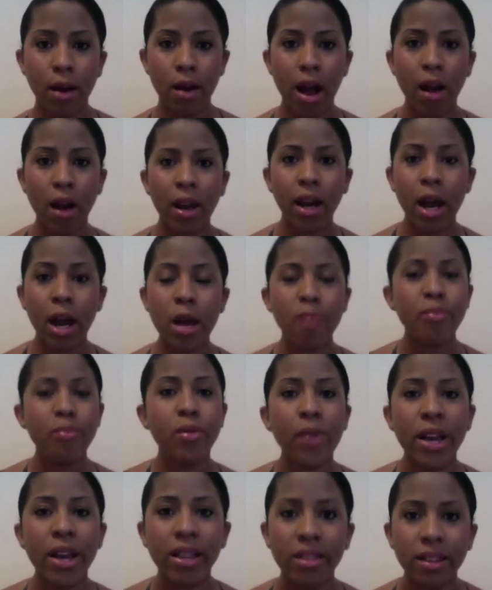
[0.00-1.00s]
How can I
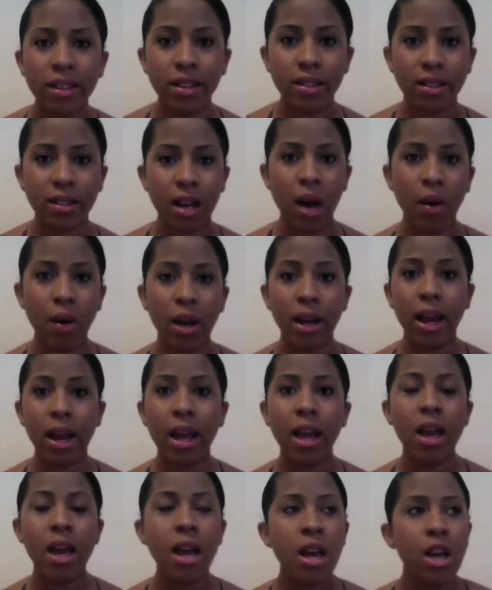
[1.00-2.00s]
upgrade this? How can
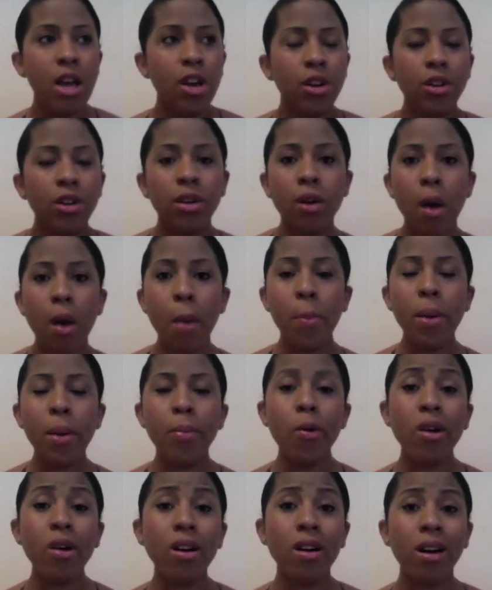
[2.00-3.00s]
I, and
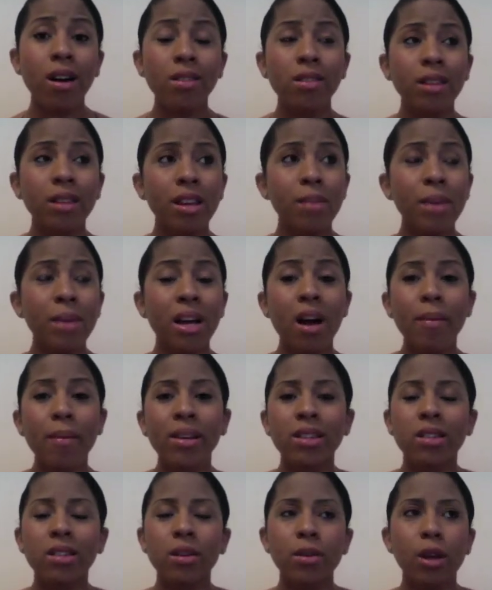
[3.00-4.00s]
people are constantly
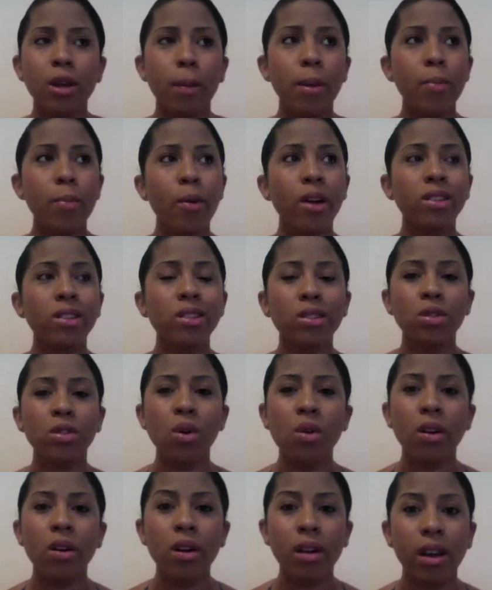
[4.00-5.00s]
becoming, people are
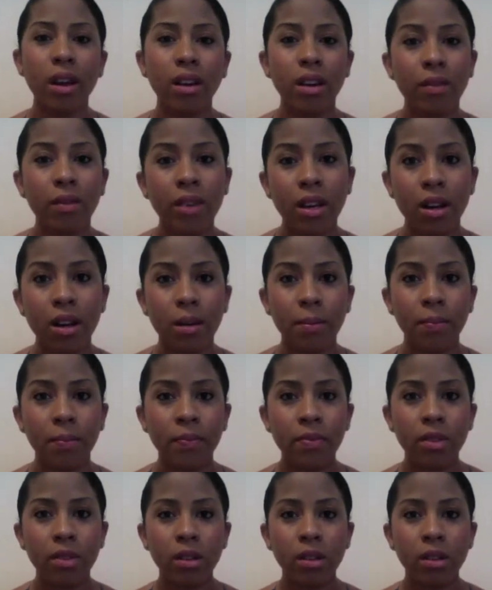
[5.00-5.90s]
so good at giving up.